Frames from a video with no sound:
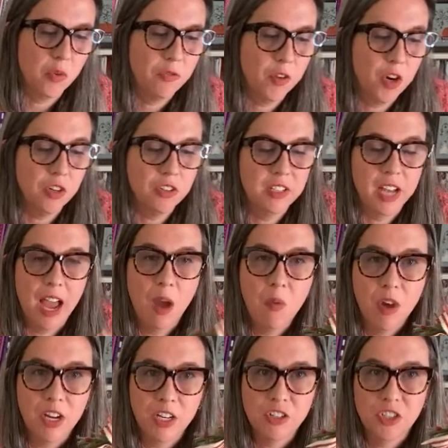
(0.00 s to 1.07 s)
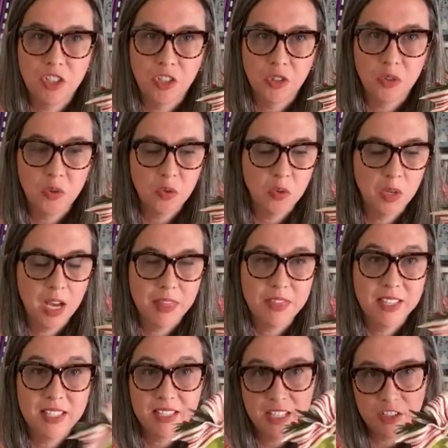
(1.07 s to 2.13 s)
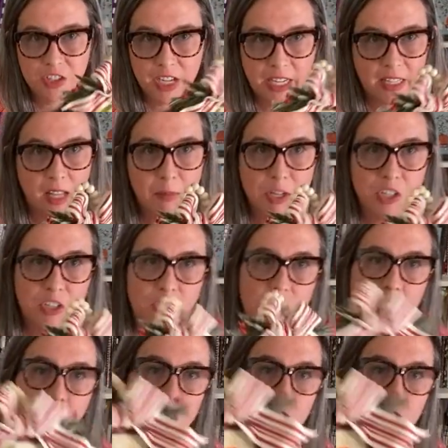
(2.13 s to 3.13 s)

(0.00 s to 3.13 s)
first I wanted to the stitching. Let me just